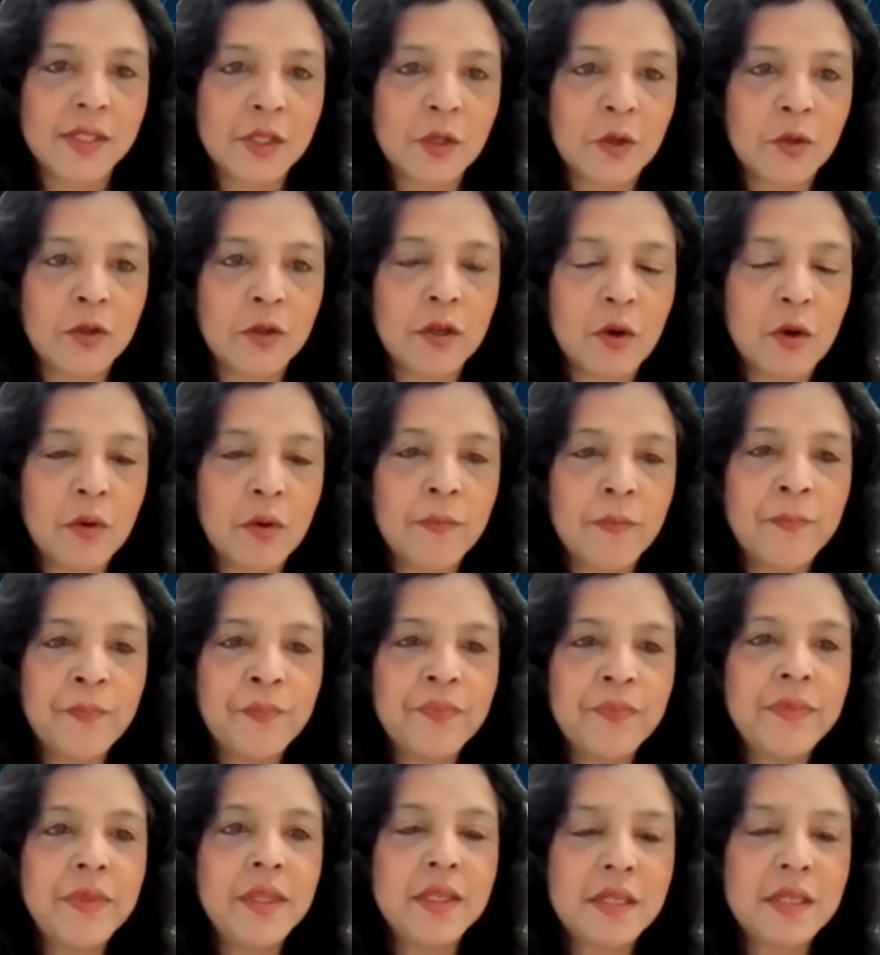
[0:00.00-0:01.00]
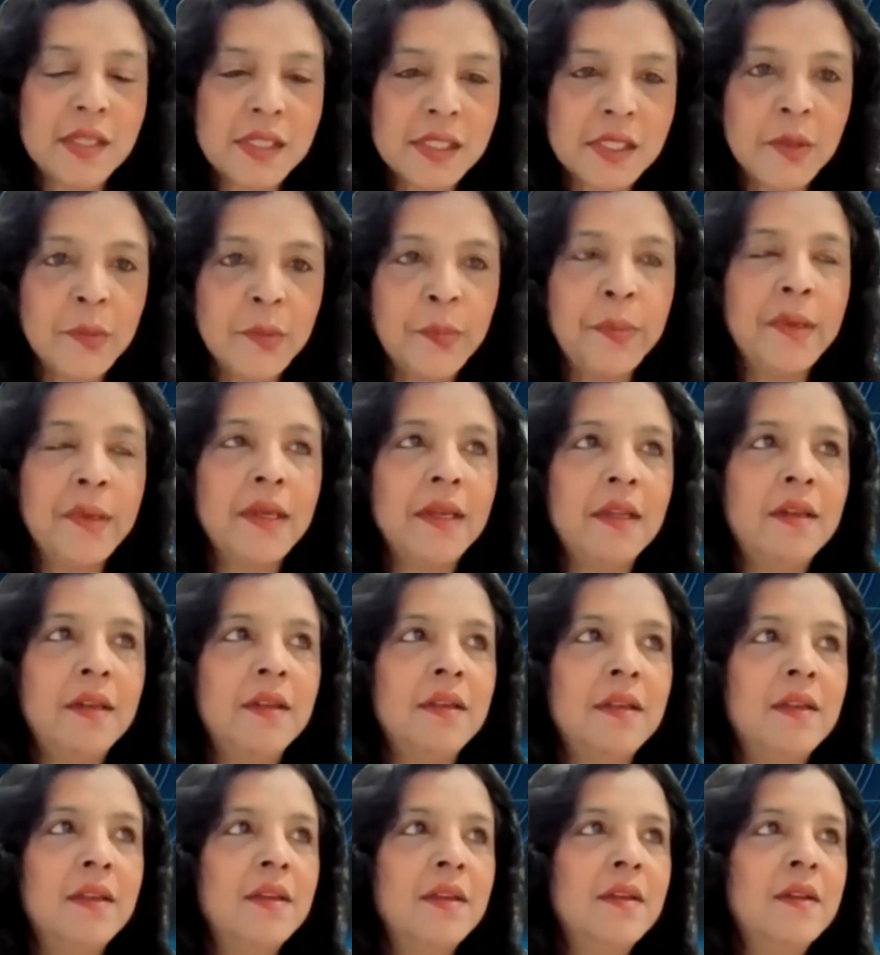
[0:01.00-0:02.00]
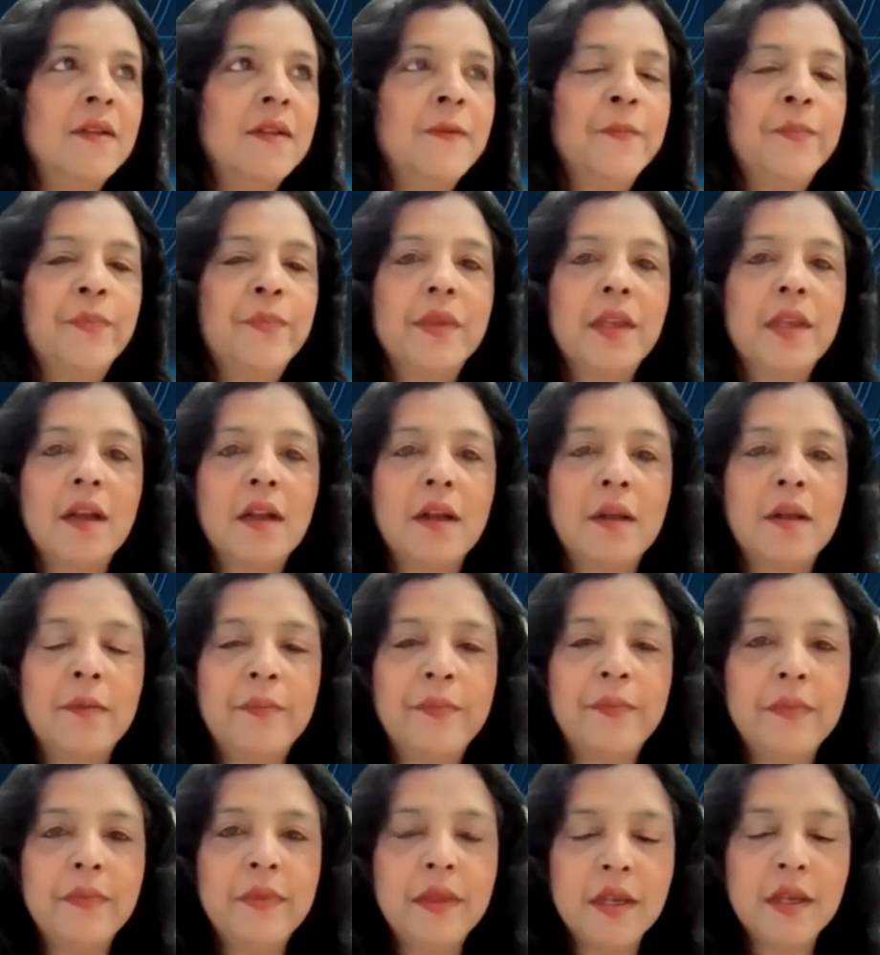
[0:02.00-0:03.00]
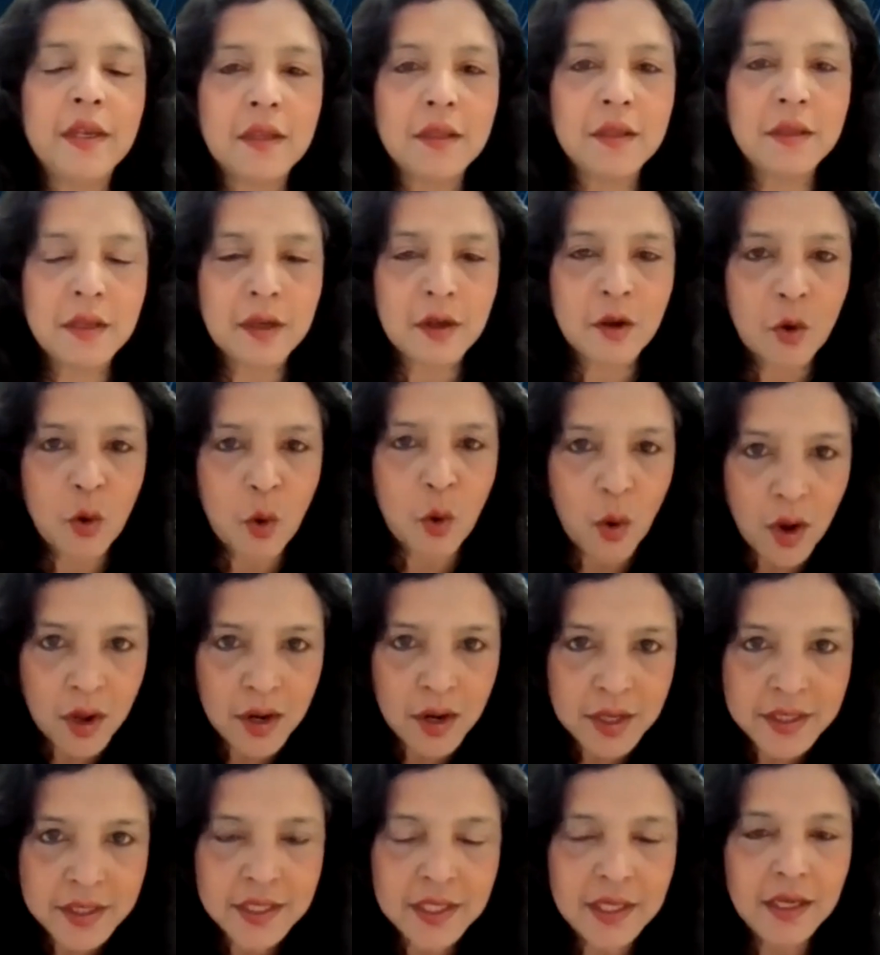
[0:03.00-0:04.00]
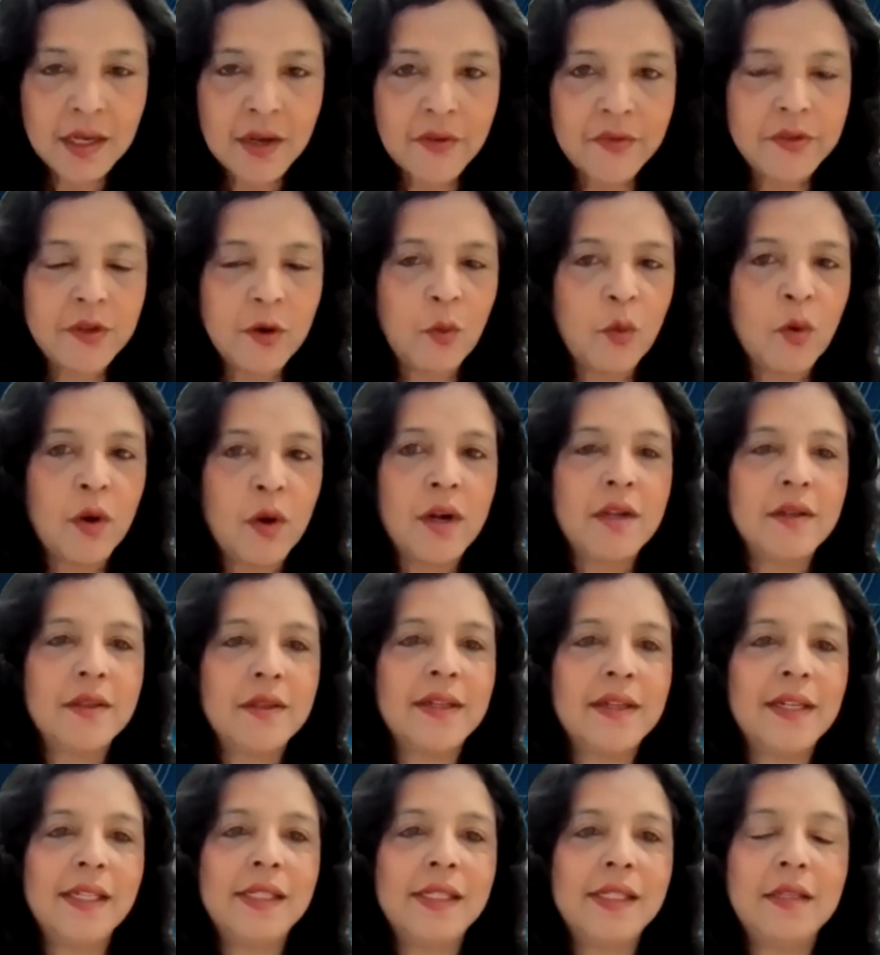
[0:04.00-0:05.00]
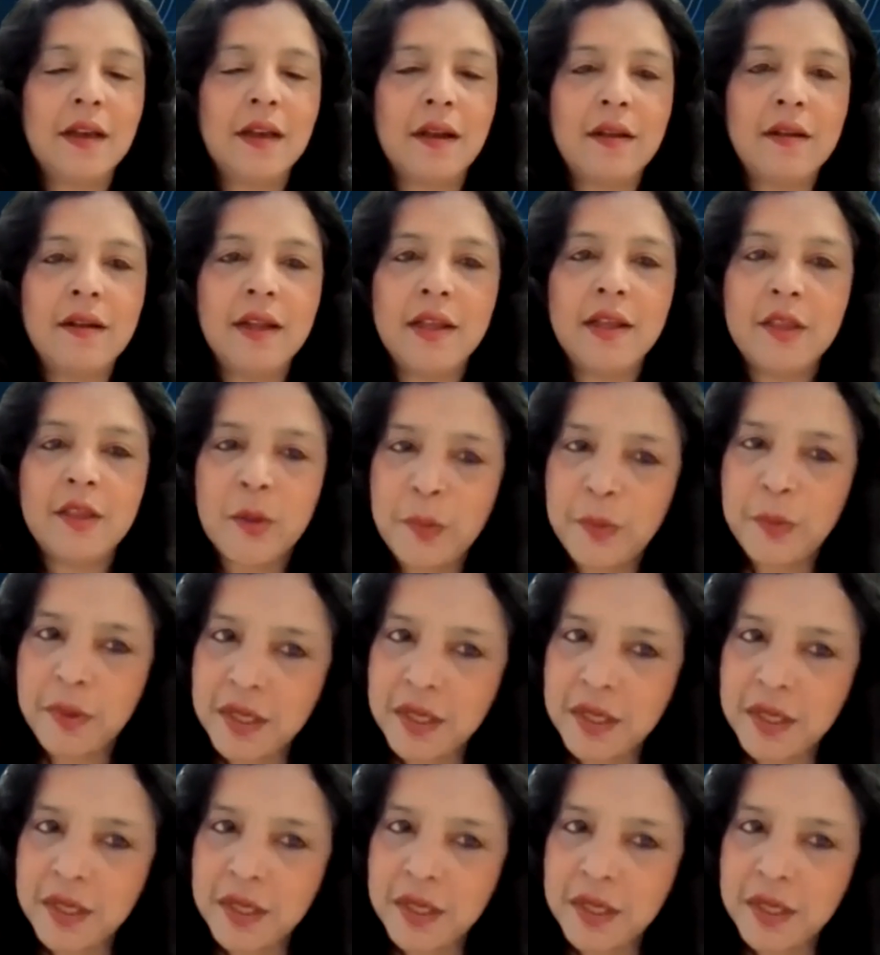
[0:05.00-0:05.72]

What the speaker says: So the discipline, the quality of the work that is done and the